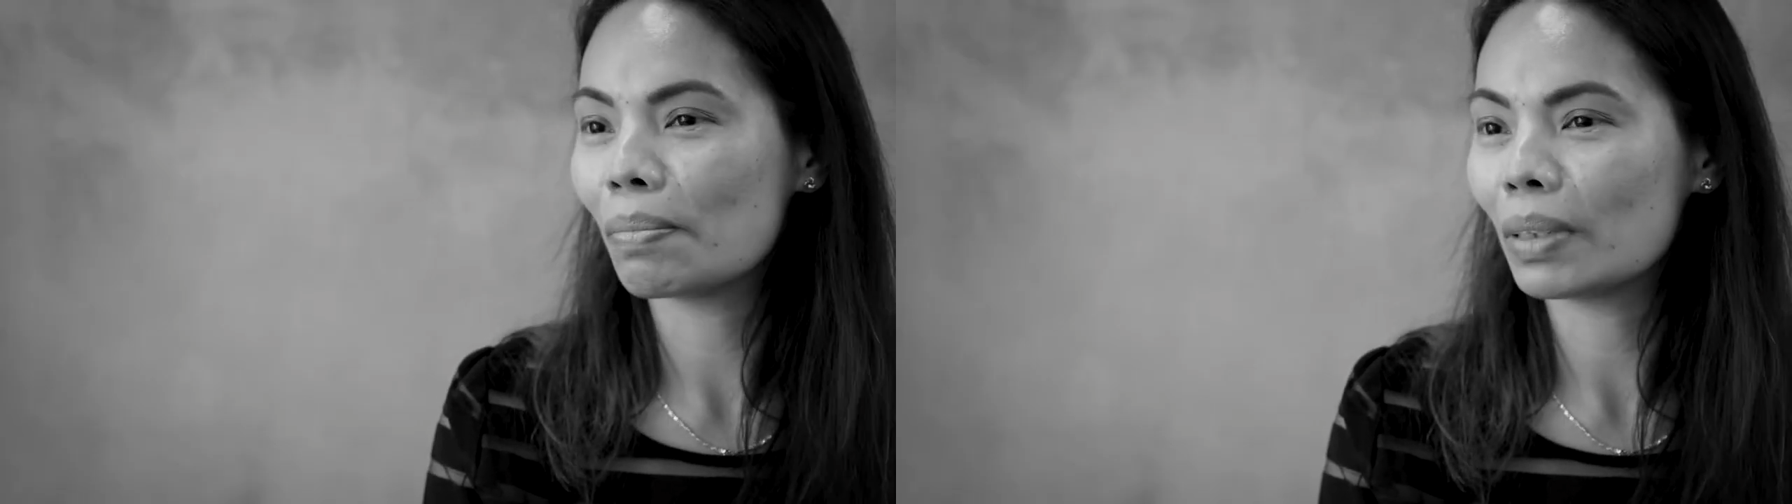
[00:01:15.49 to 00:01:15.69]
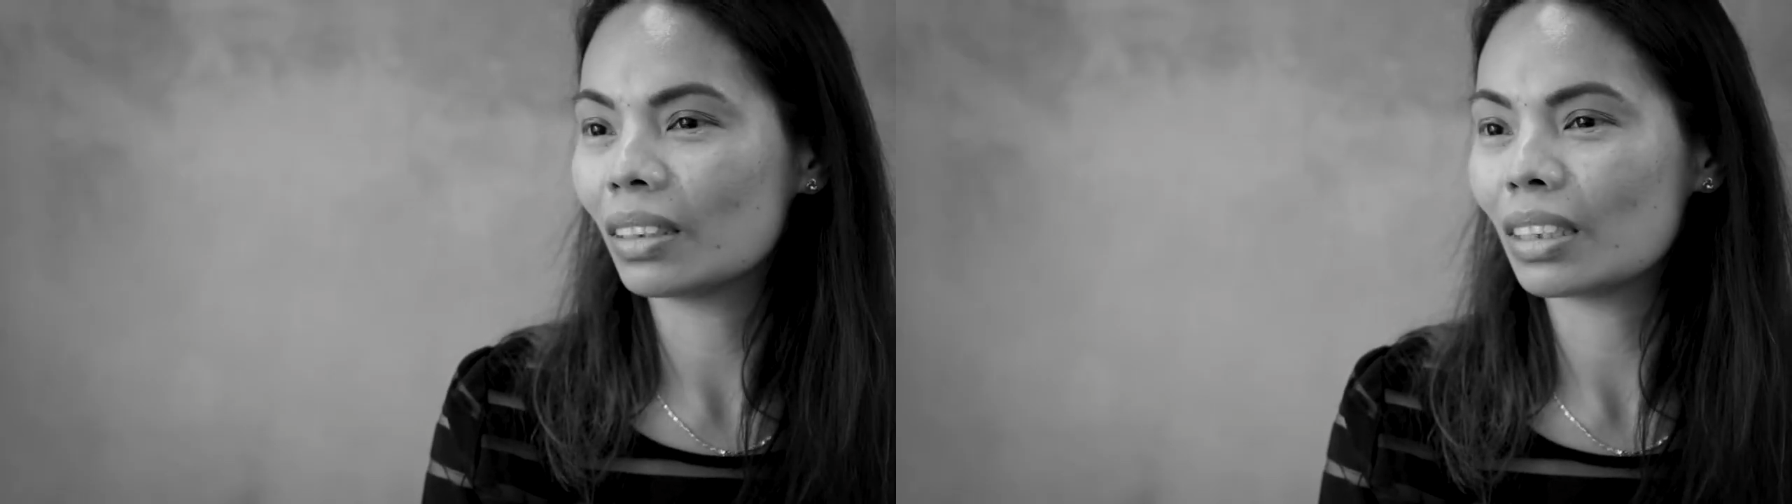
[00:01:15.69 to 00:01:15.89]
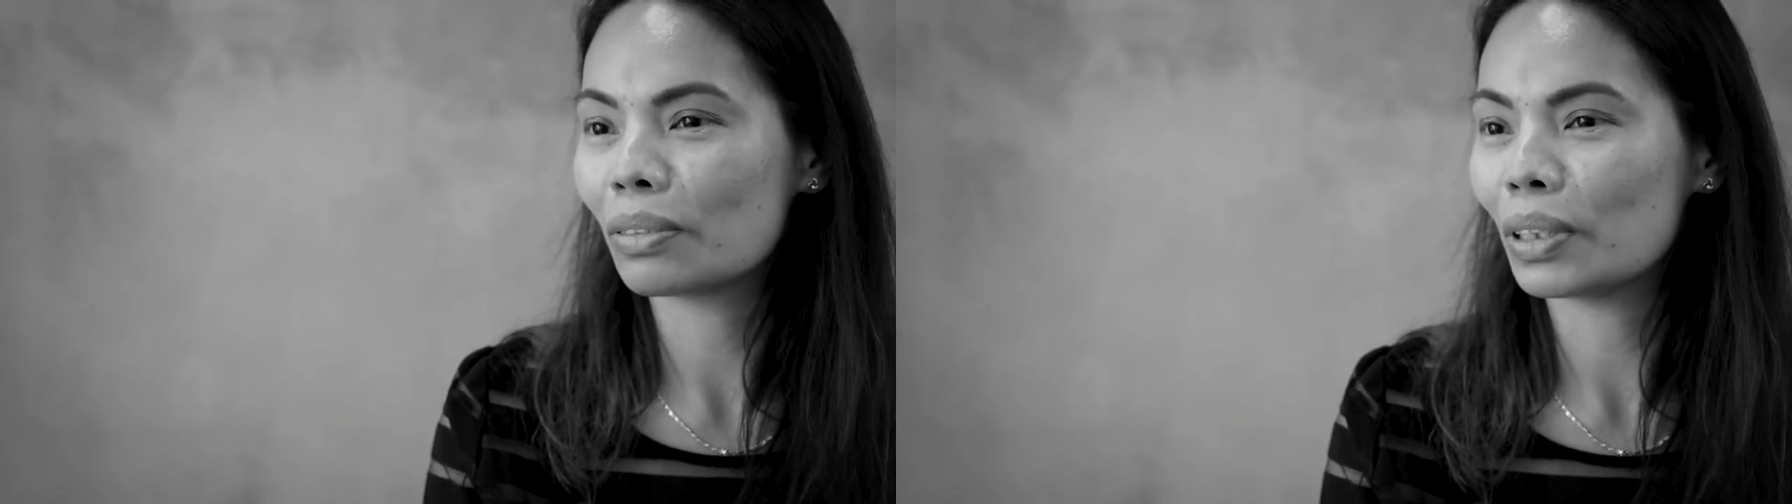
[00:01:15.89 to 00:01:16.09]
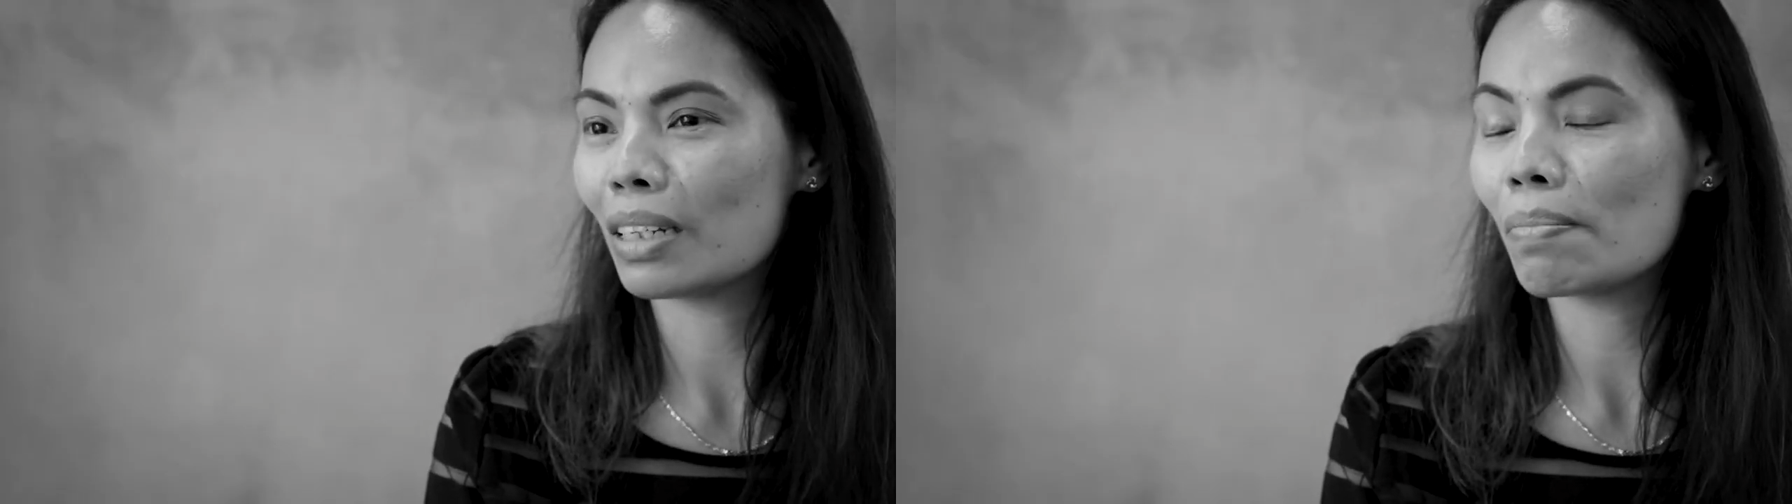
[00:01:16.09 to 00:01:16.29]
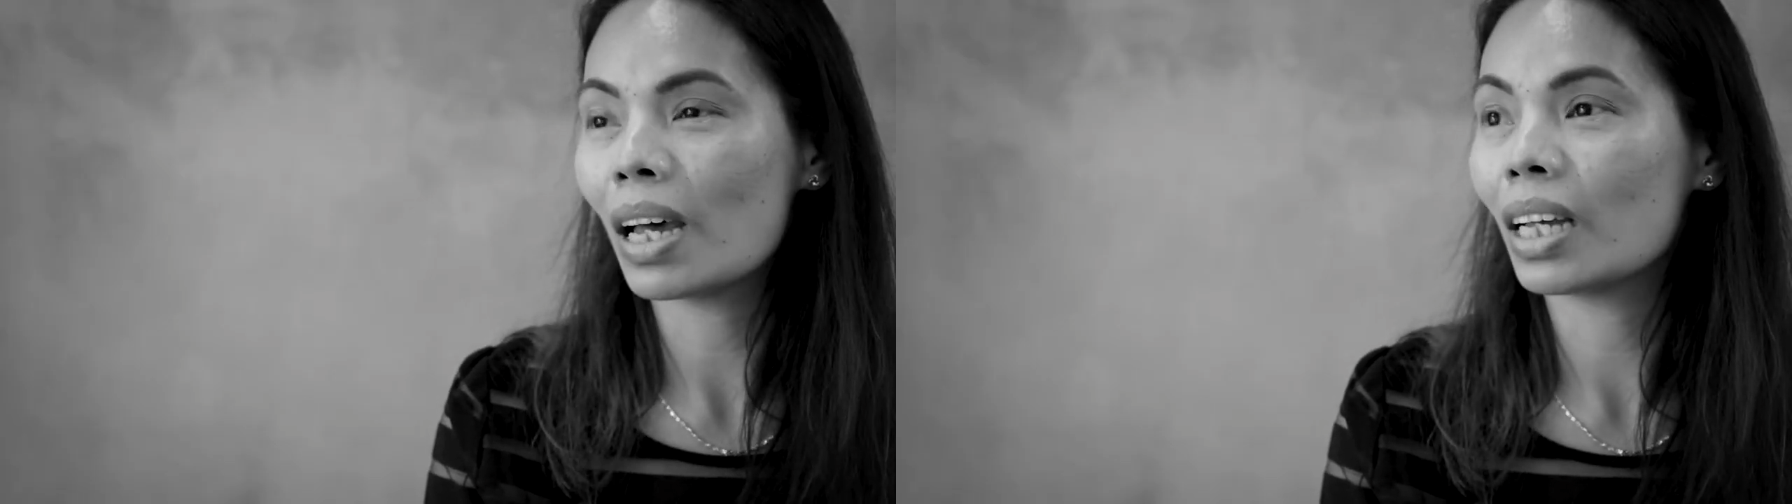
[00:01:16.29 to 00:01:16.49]
mean, it's
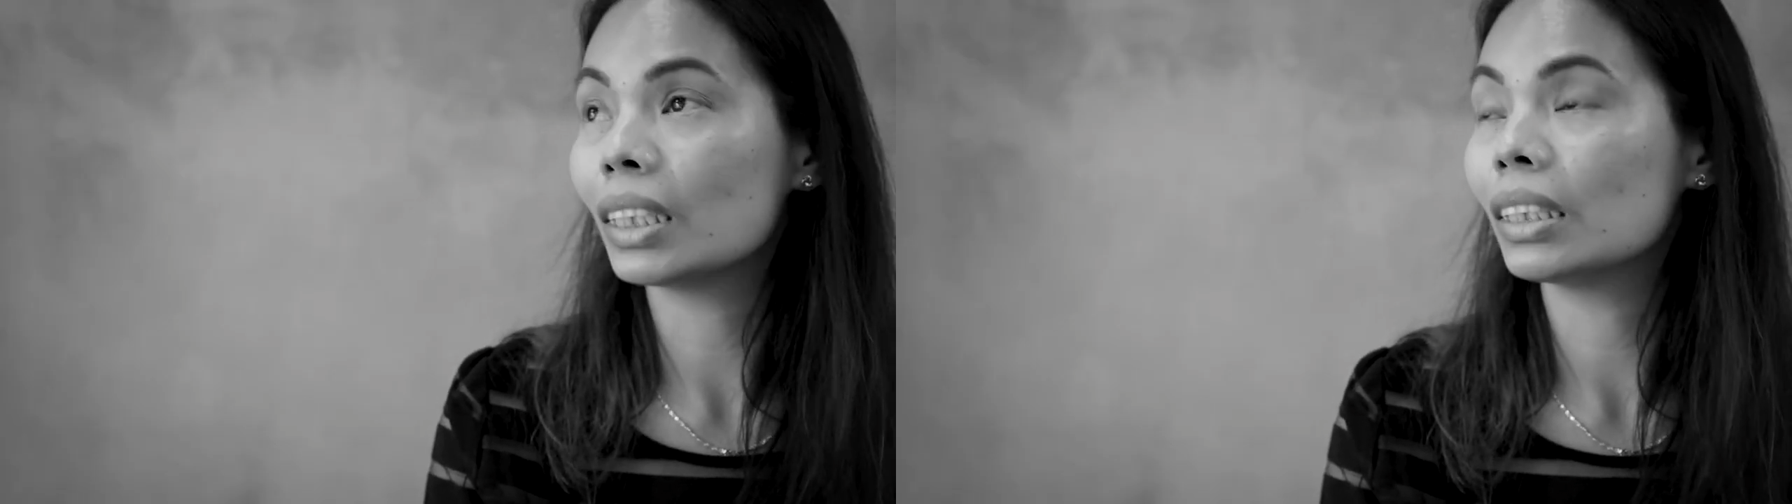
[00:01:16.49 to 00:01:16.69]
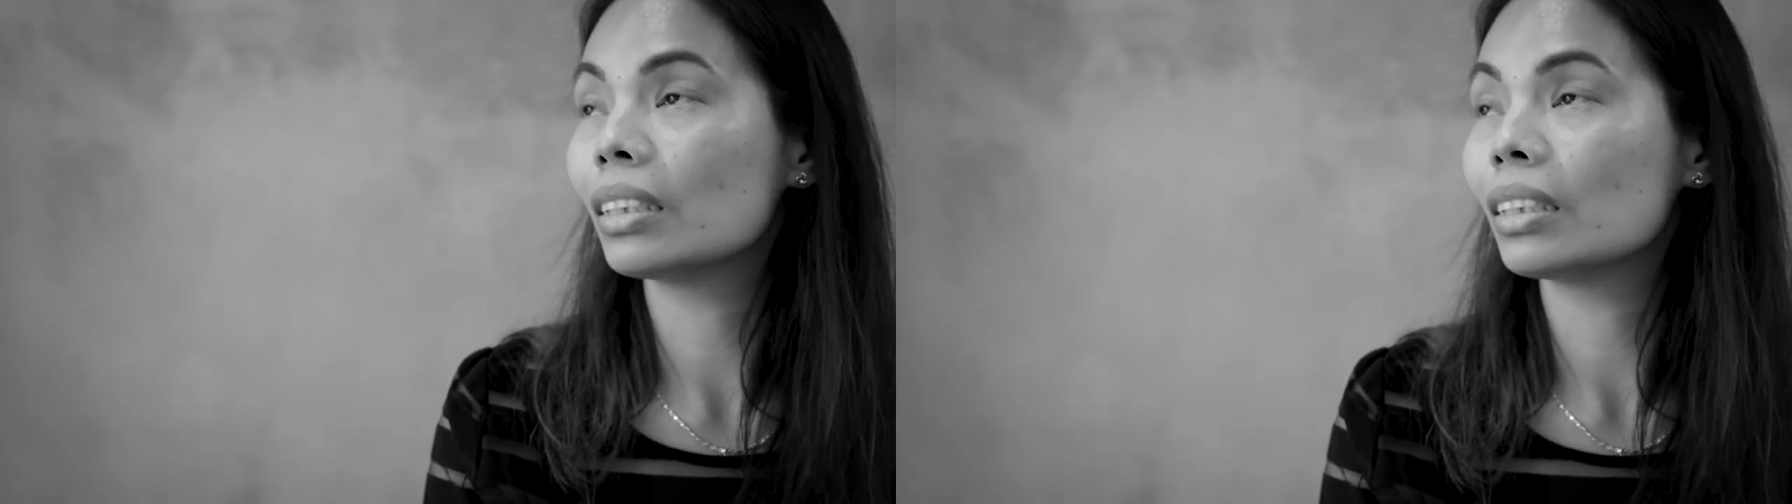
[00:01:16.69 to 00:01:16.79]
really bad